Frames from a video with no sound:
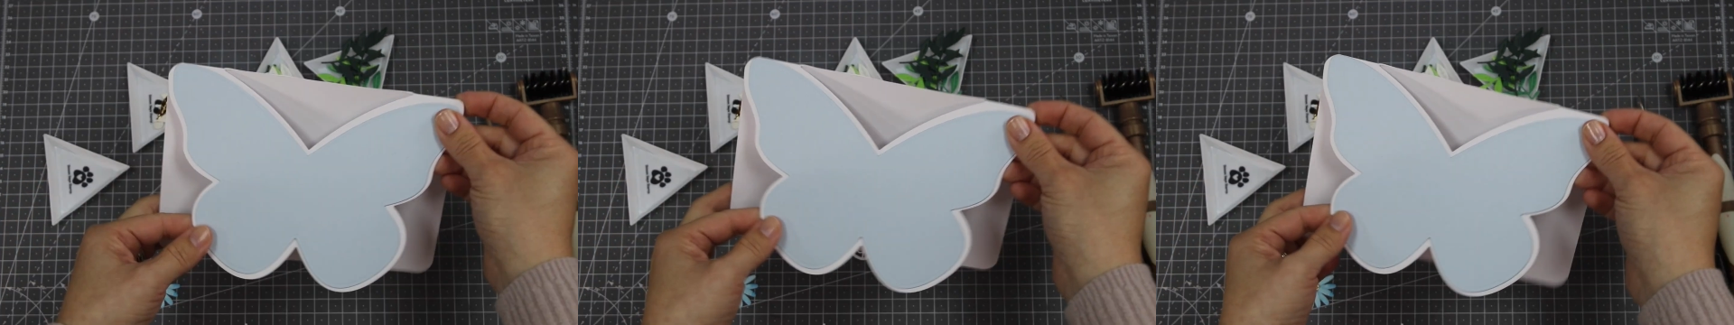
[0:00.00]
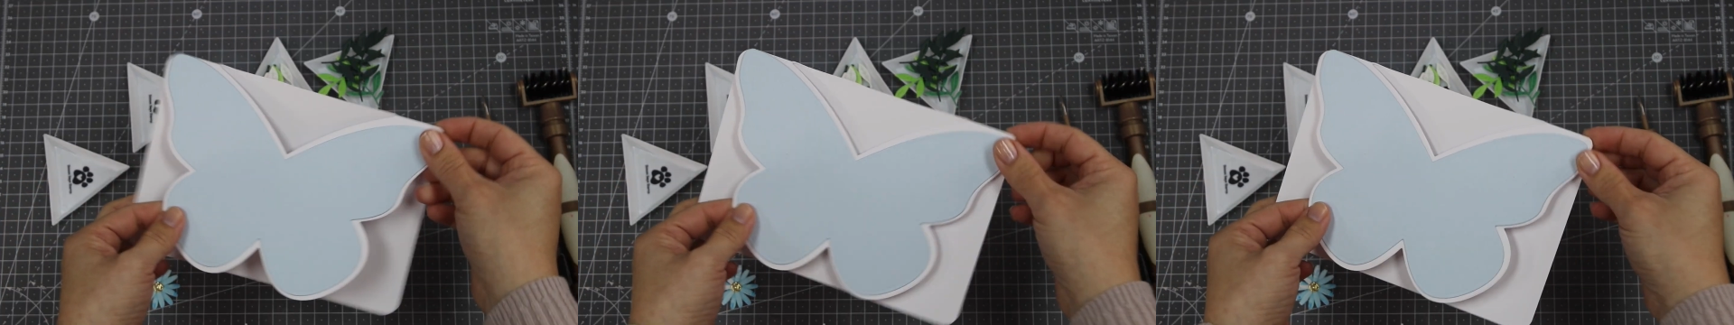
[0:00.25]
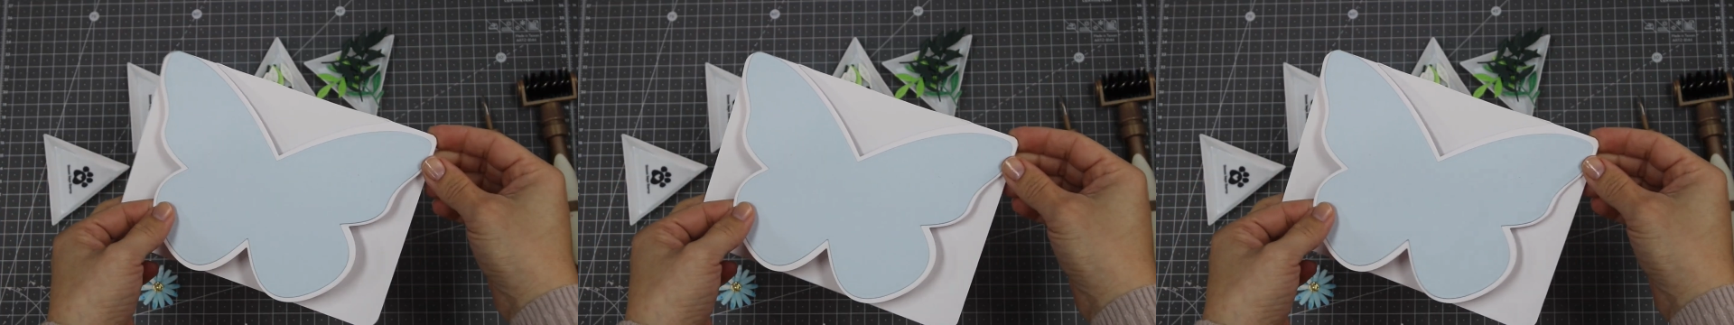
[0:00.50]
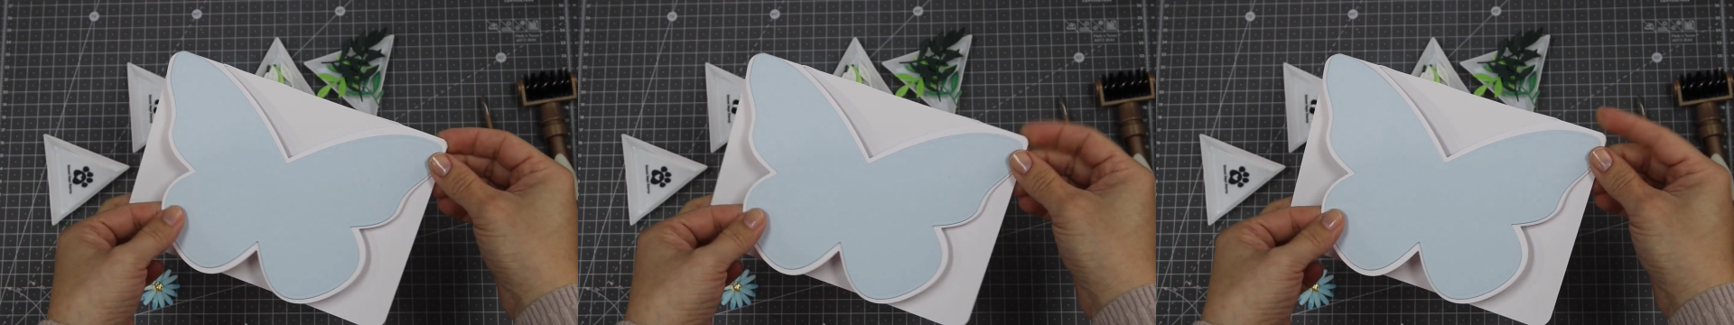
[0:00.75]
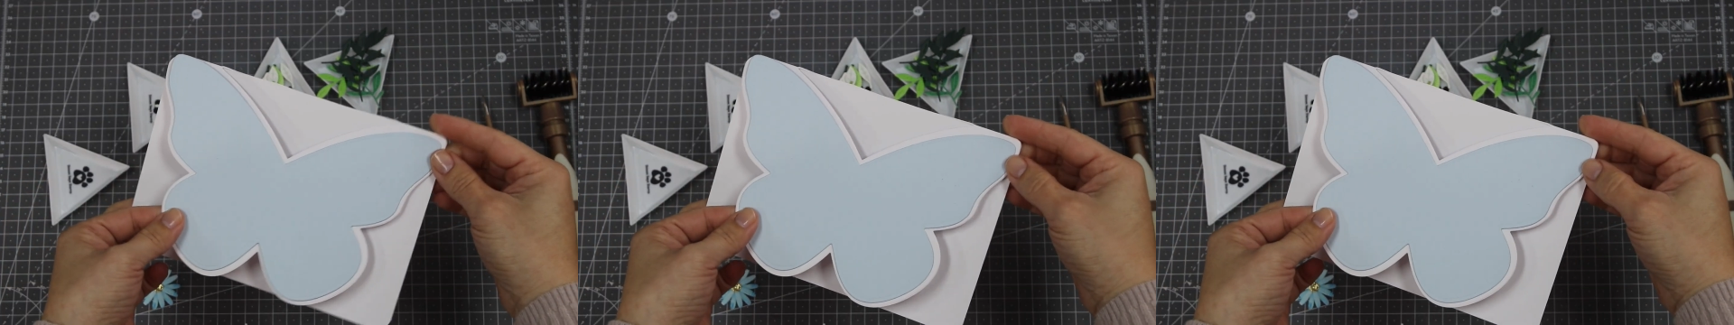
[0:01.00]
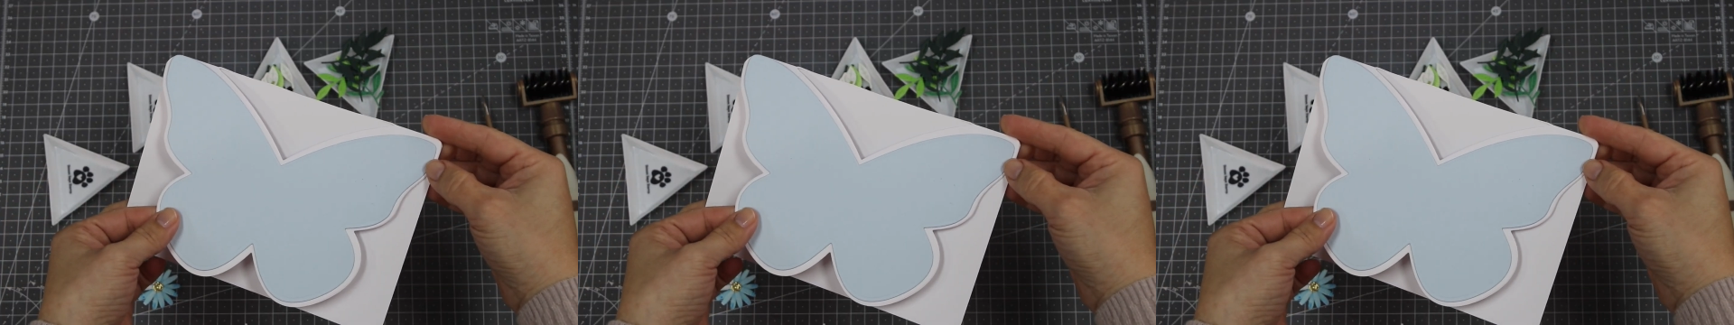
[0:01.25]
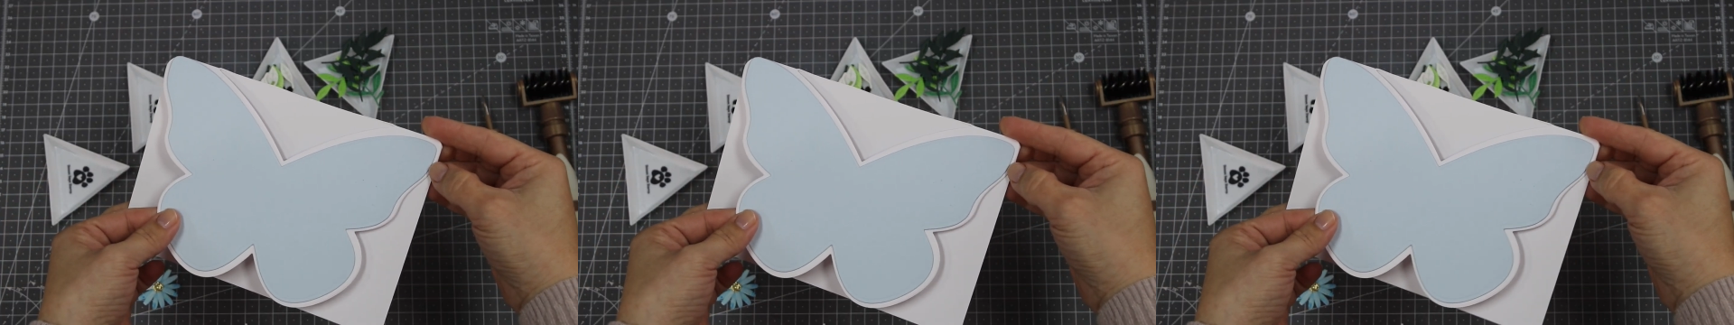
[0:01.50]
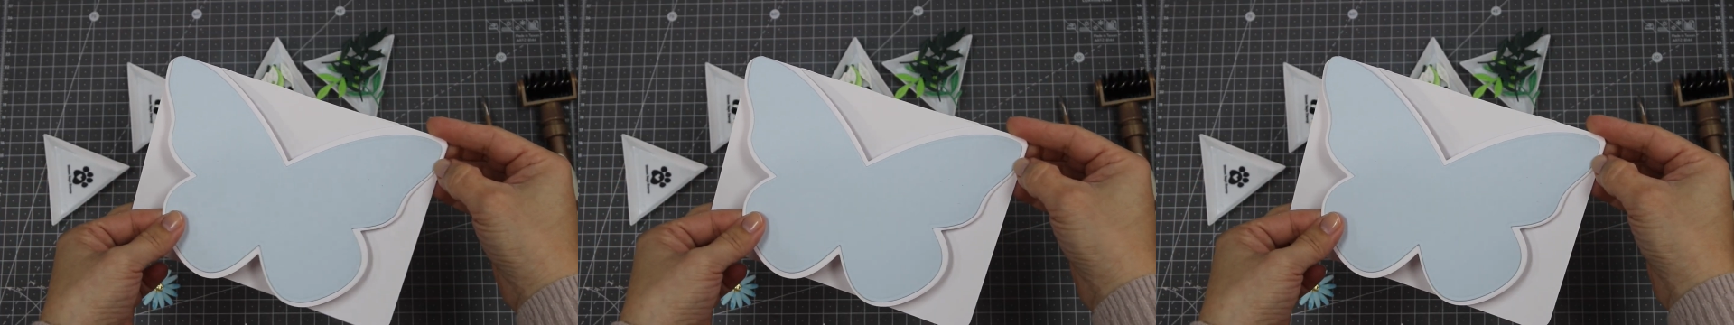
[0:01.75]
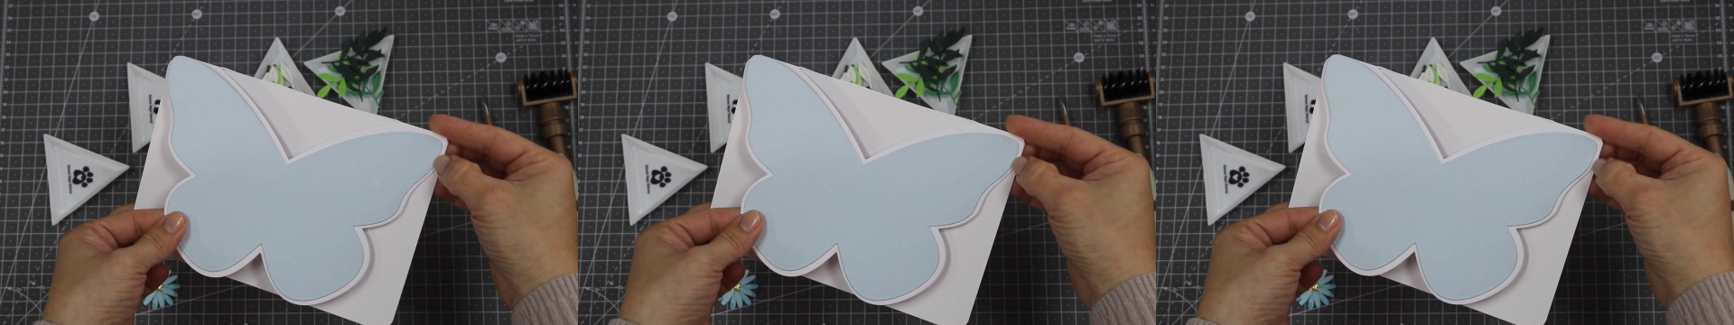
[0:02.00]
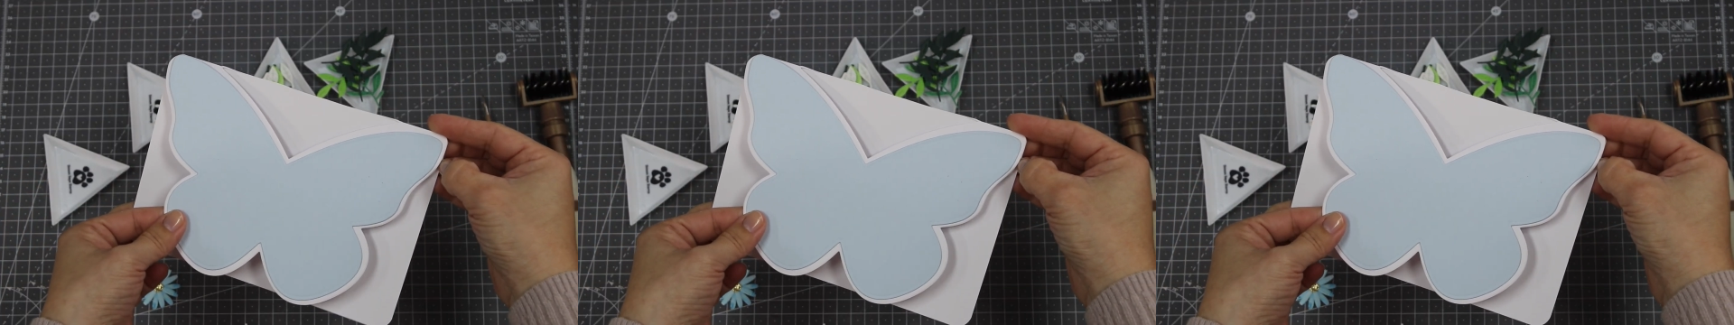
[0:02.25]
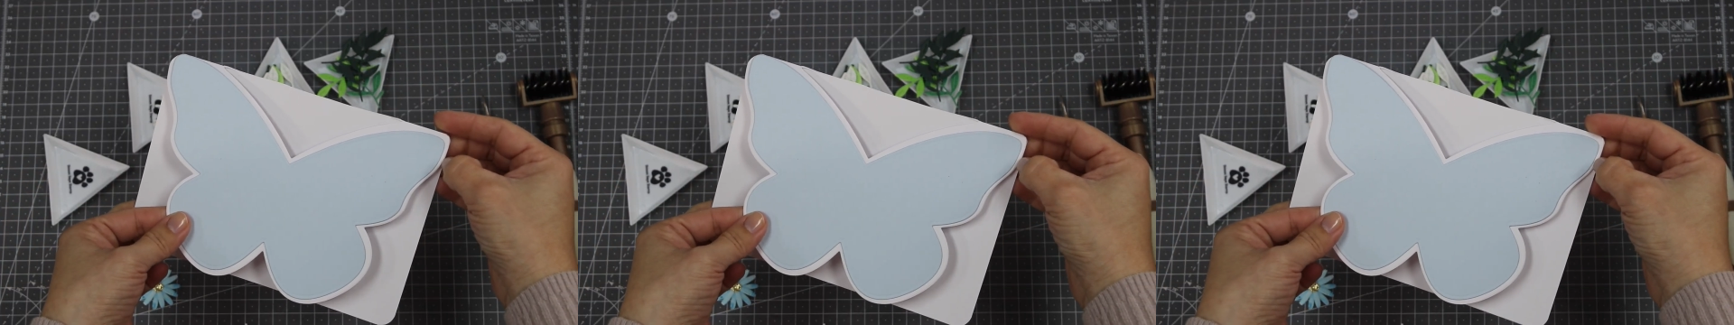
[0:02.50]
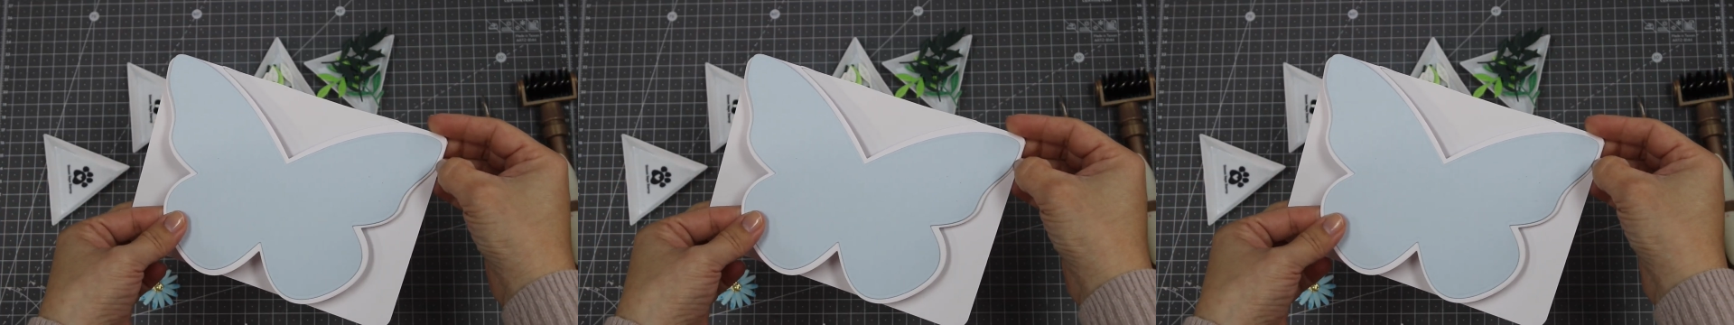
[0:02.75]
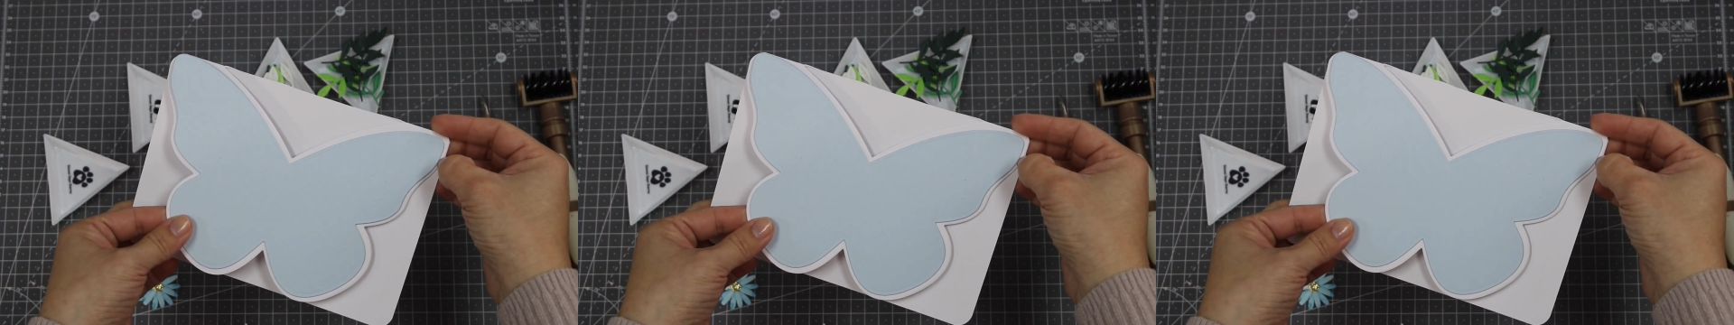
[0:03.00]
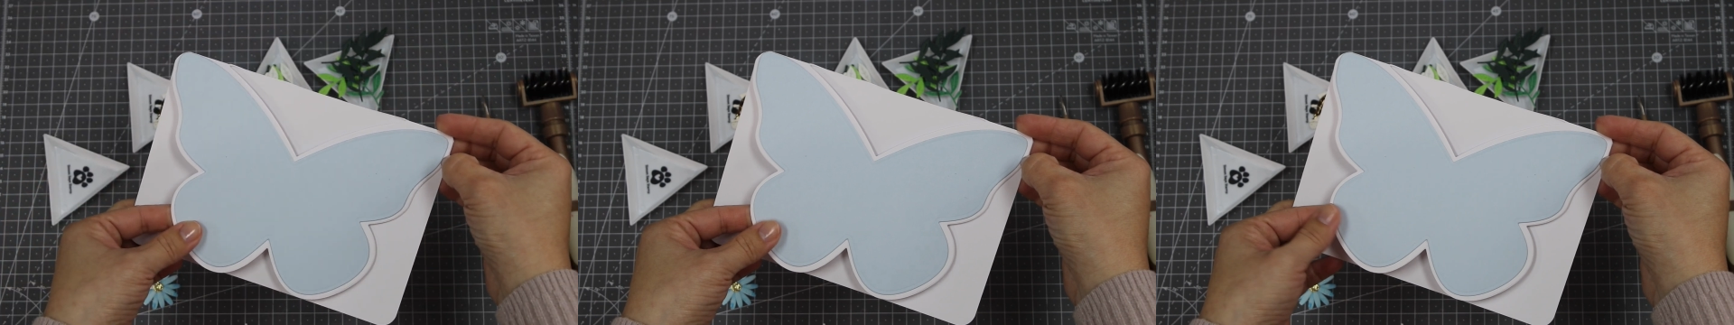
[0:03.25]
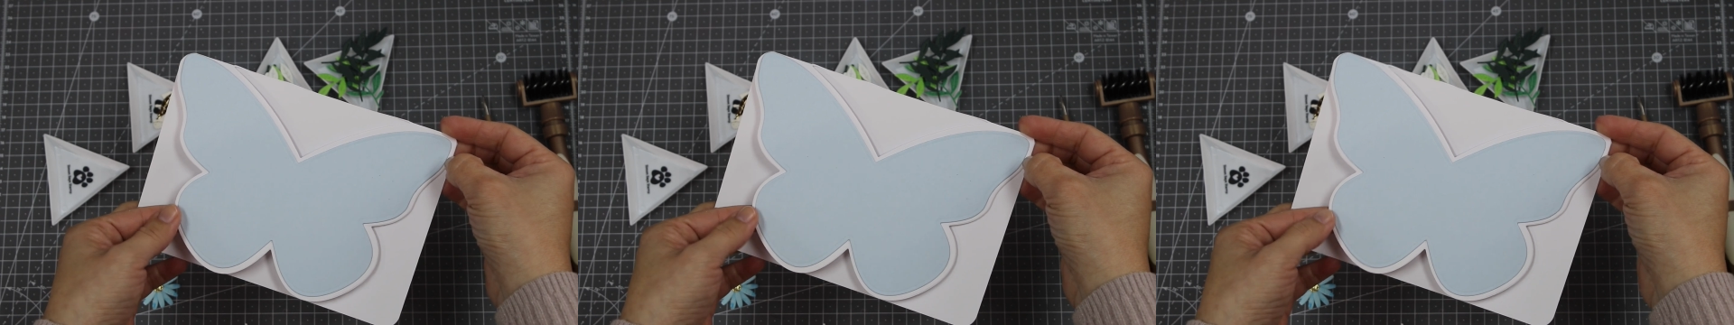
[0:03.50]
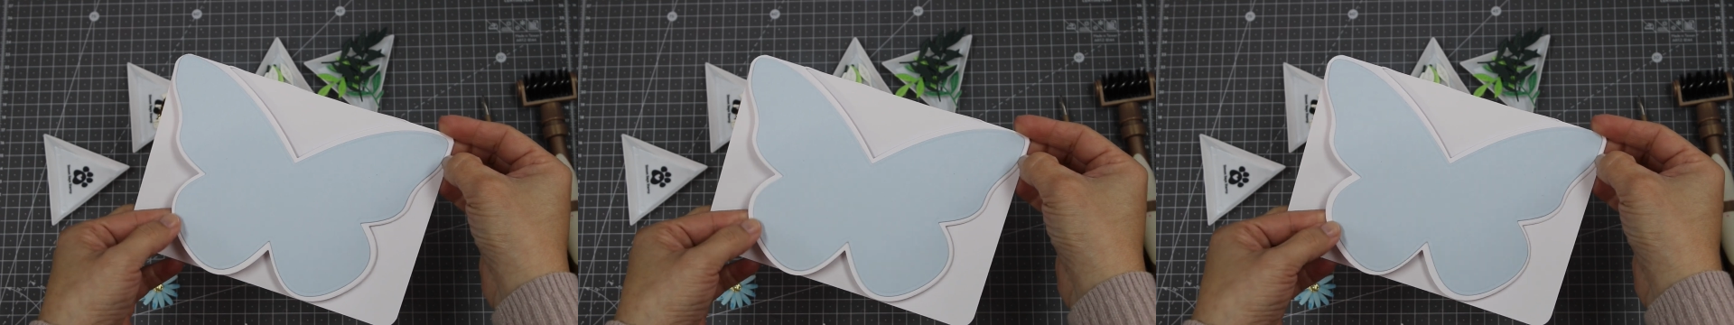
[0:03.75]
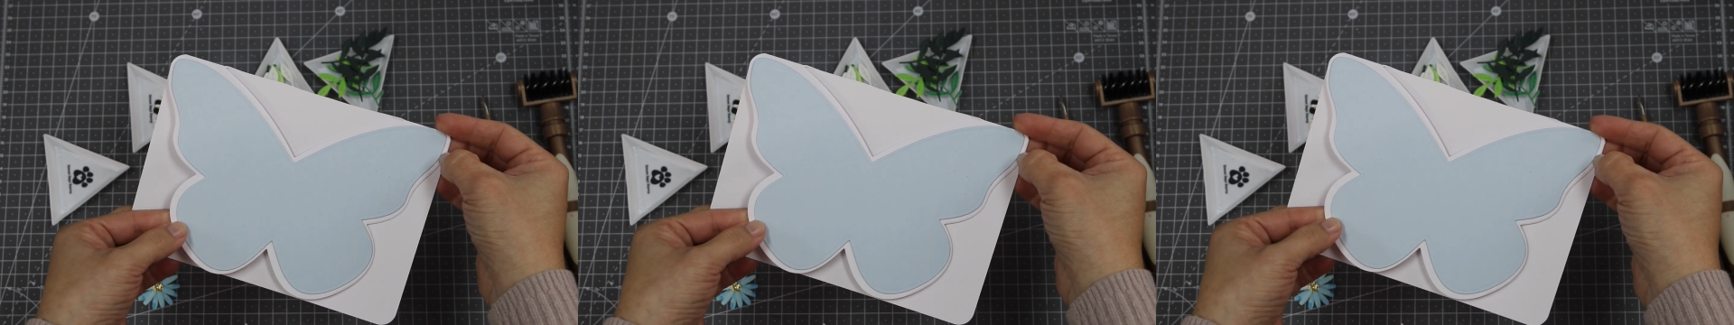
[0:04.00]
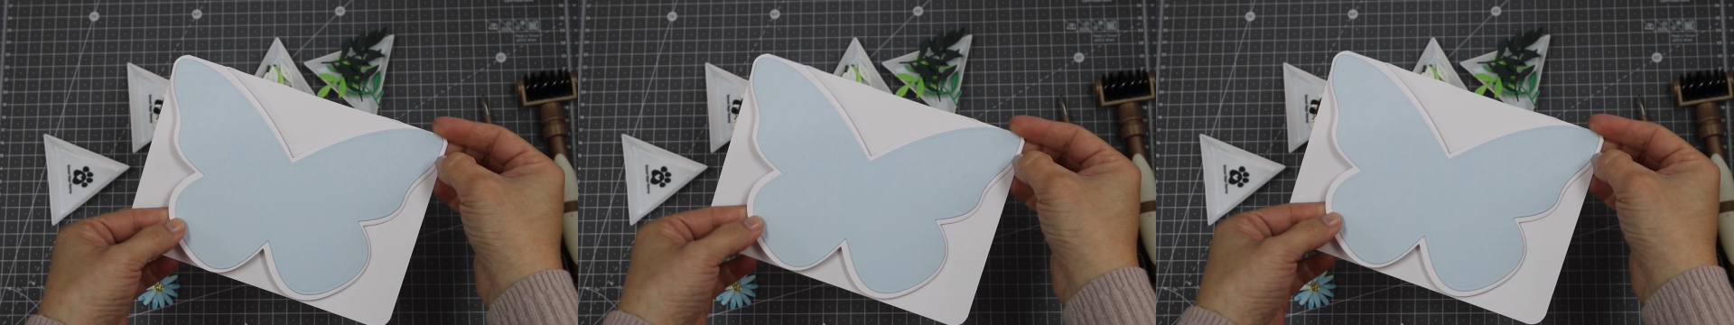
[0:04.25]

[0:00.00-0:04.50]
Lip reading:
(no speaker visible)